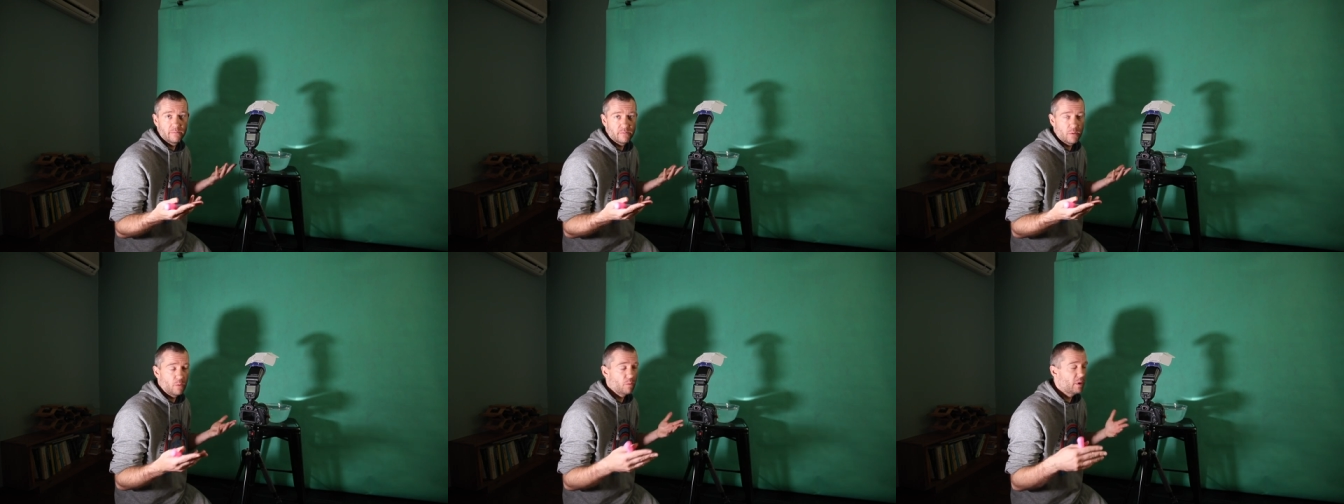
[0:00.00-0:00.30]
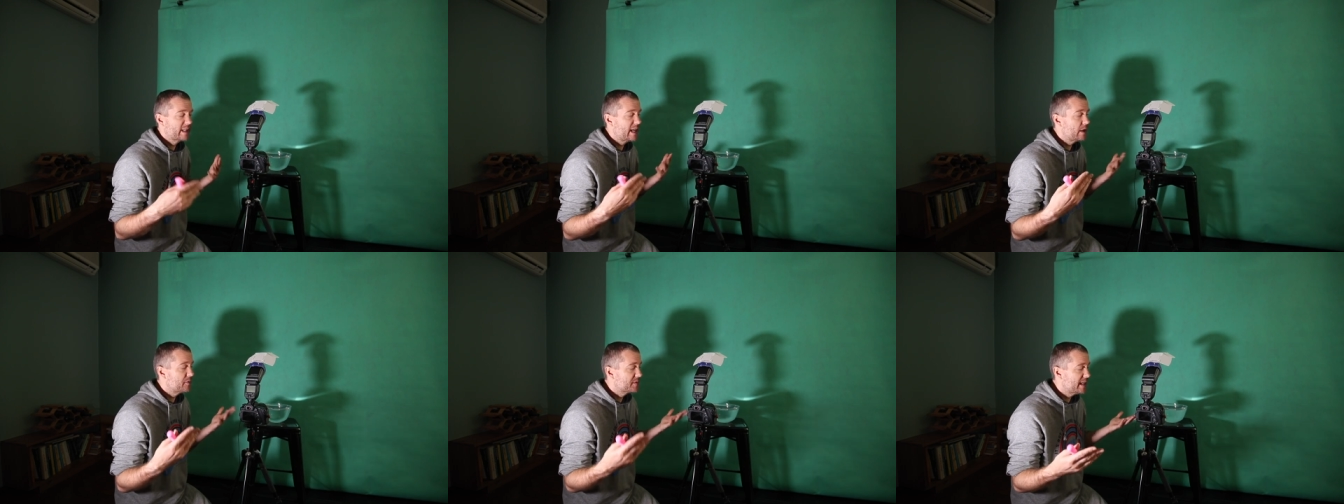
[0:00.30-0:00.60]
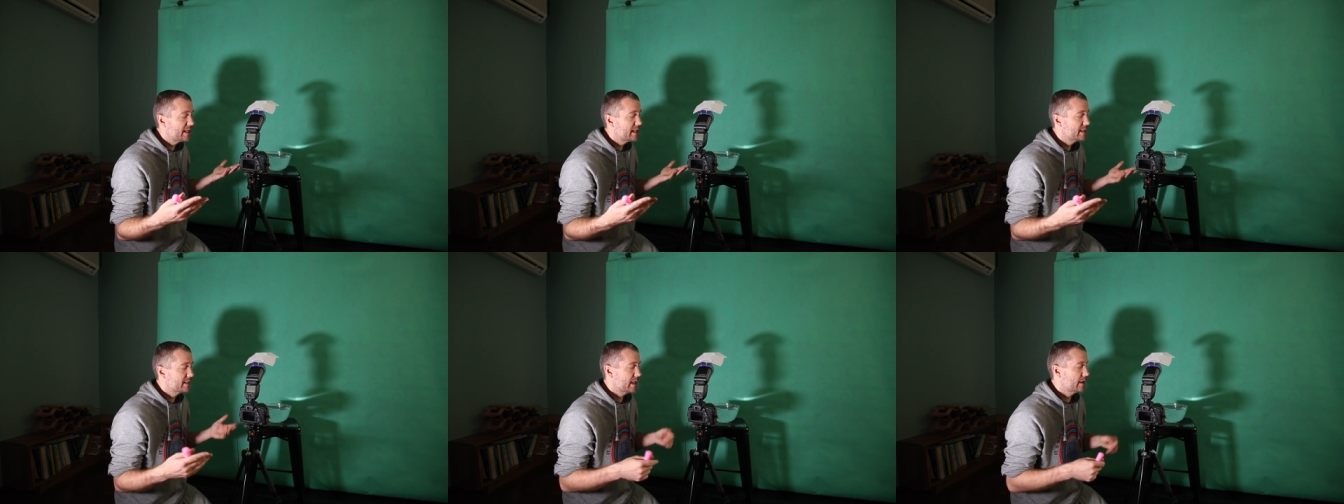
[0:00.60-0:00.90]
what kind of
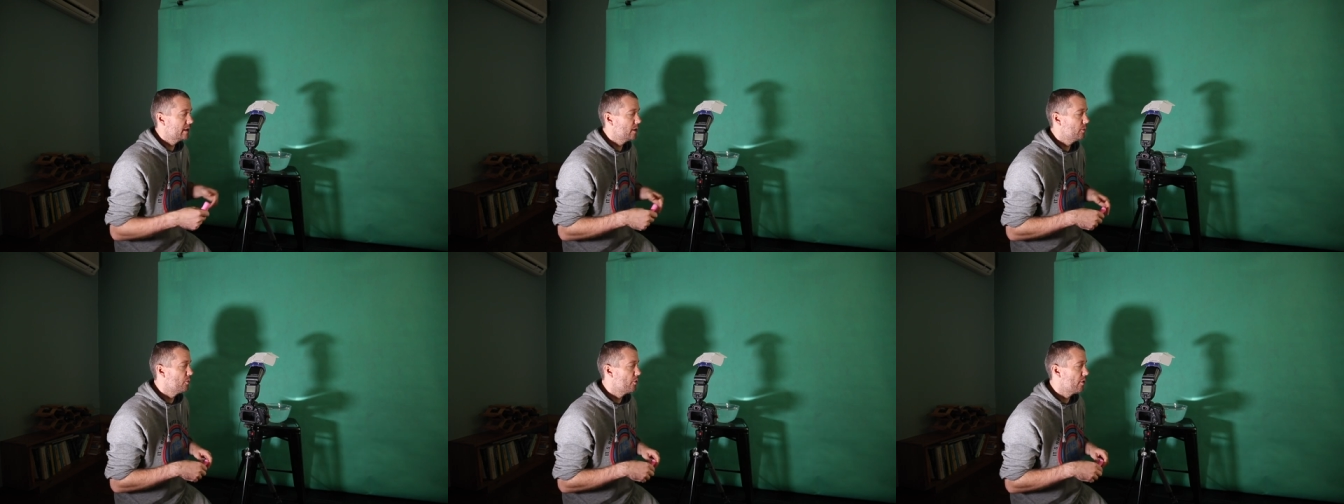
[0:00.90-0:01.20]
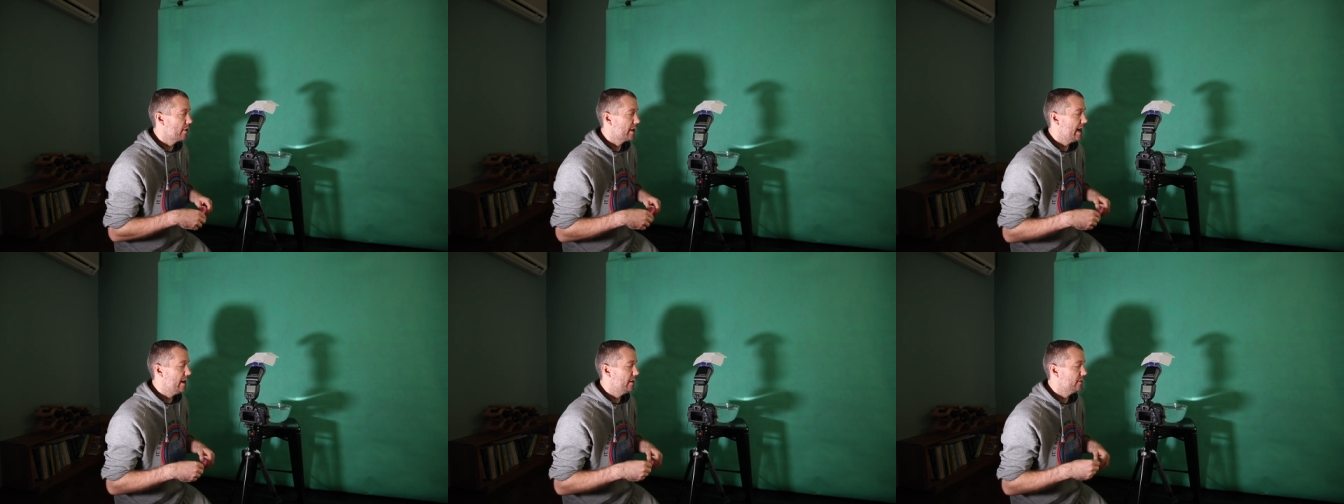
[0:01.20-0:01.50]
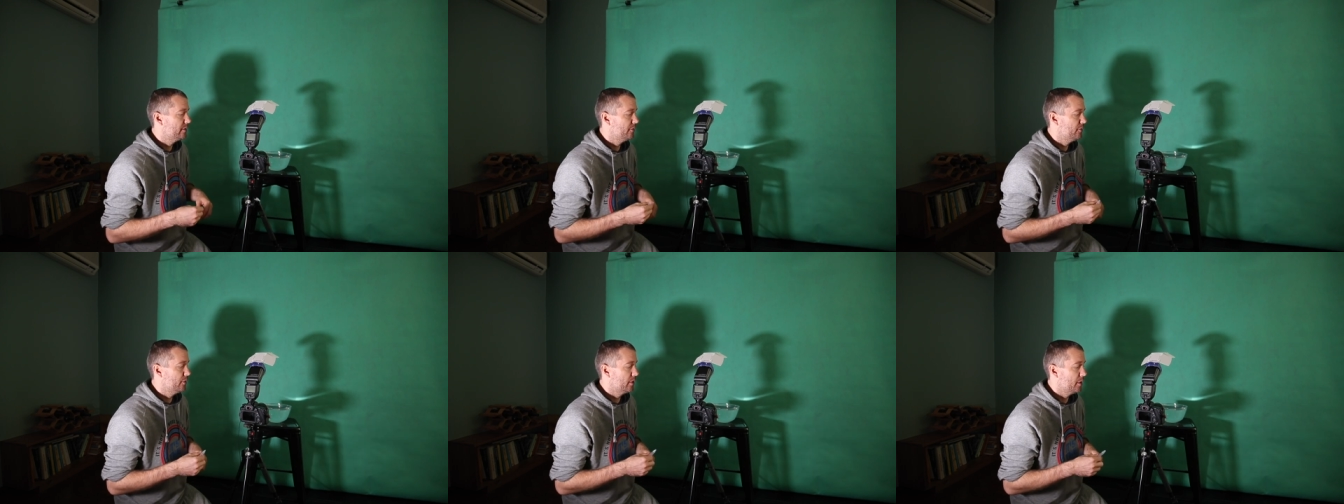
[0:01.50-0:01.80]
settings are gonna work
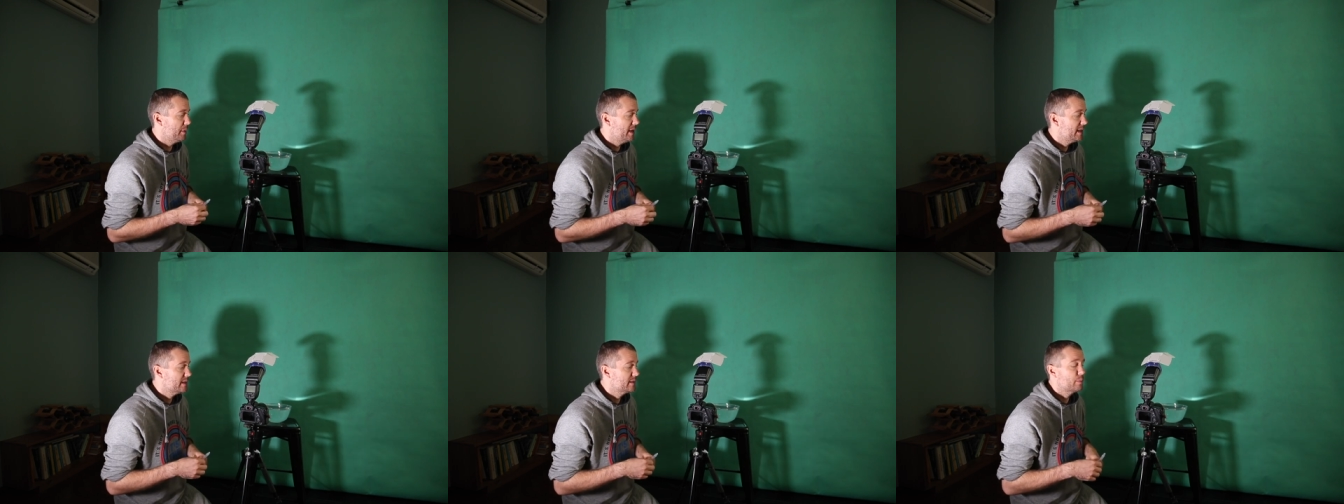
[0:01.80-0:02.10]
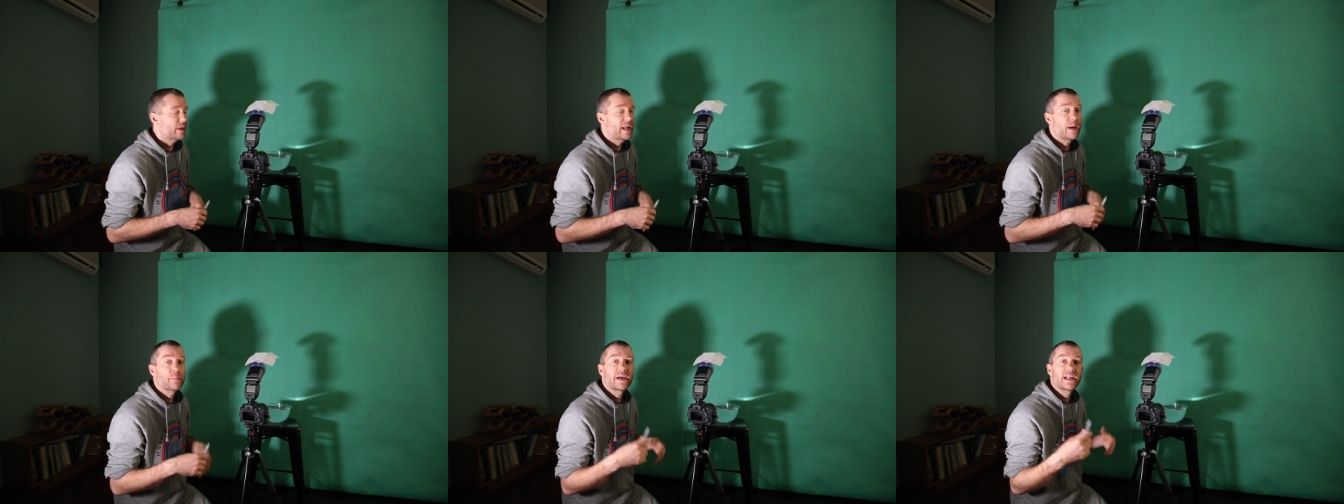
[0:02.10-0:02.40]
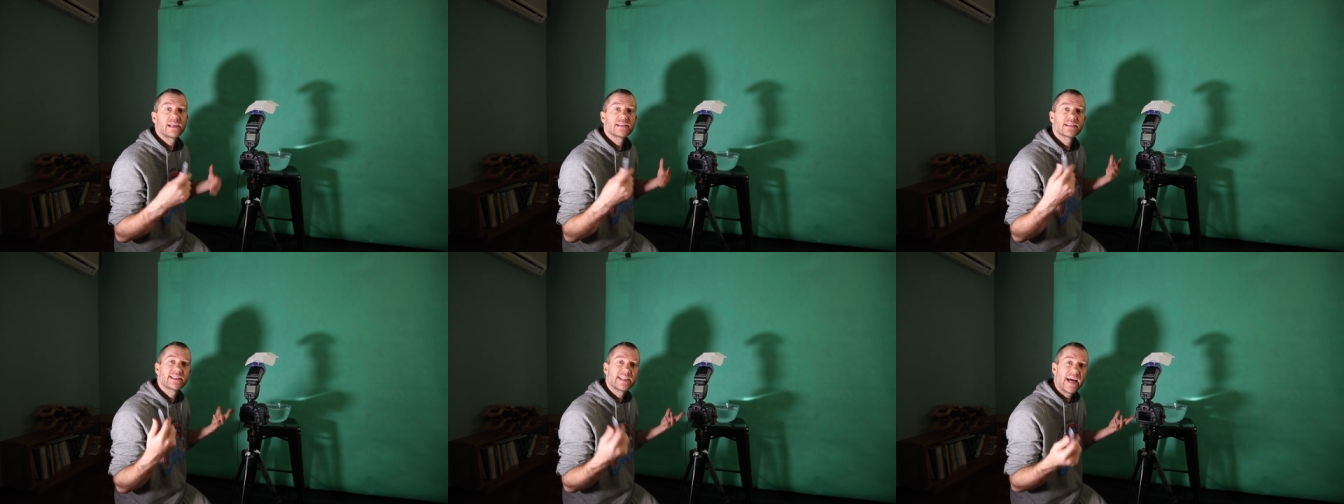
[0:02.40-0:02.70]
out for the best, but I'm
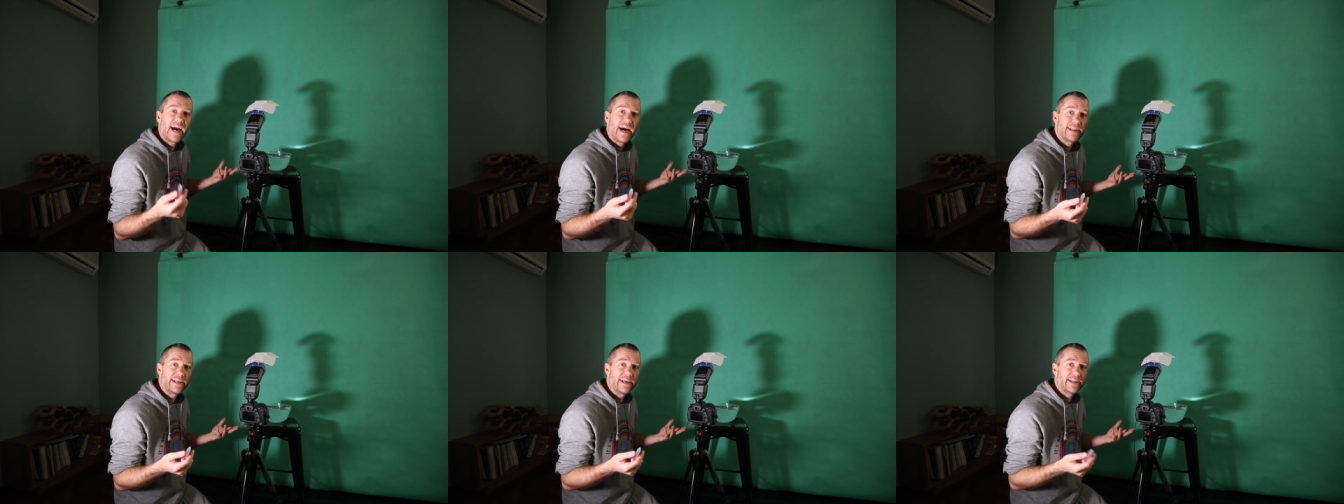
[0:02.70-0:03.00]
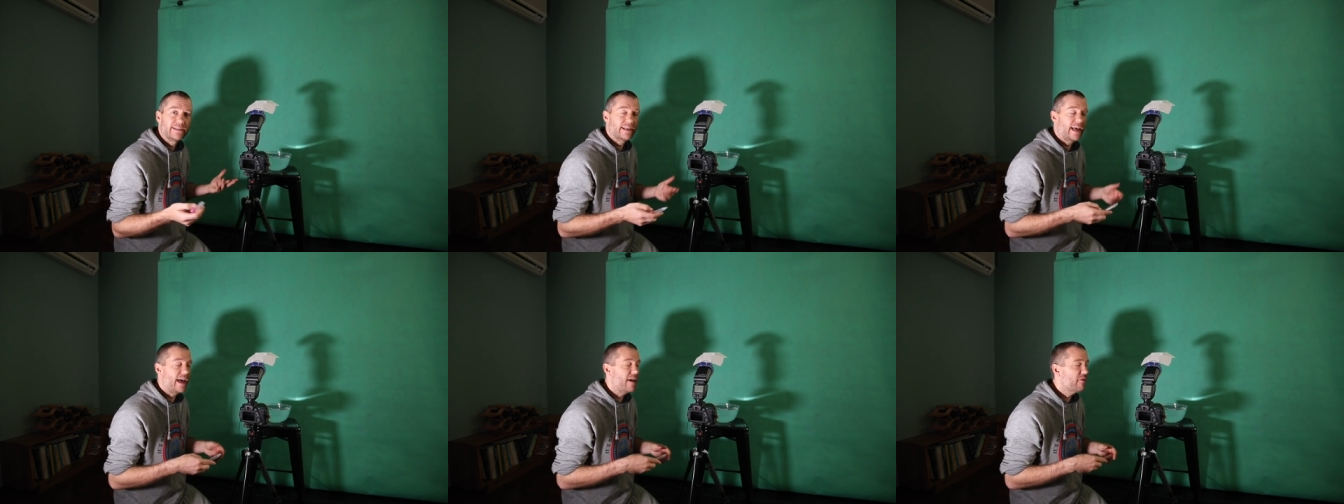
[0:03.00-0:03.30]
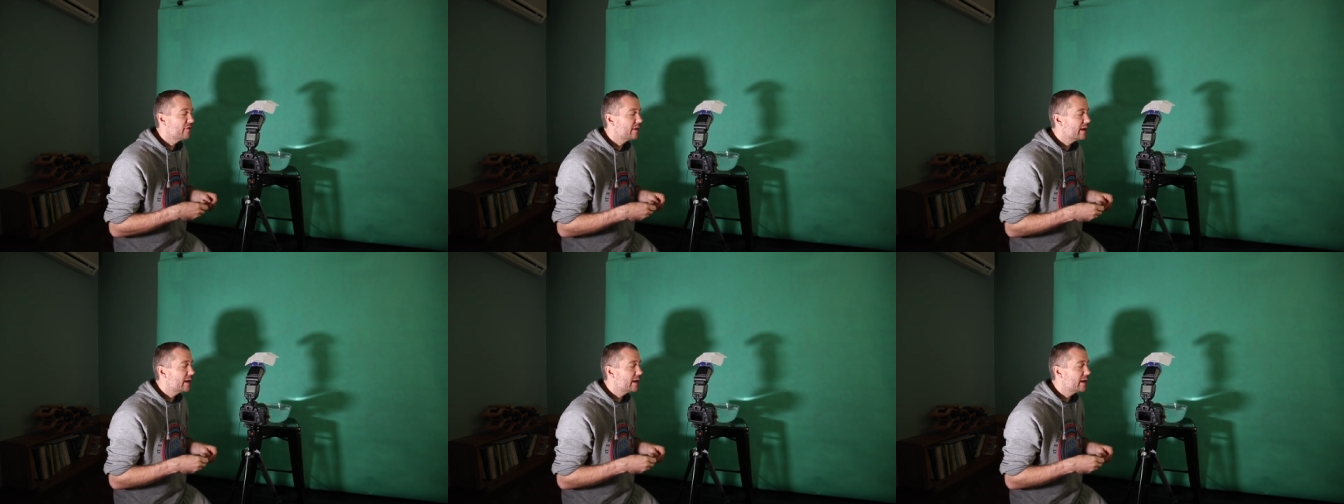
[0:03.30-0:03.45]
gonna start at F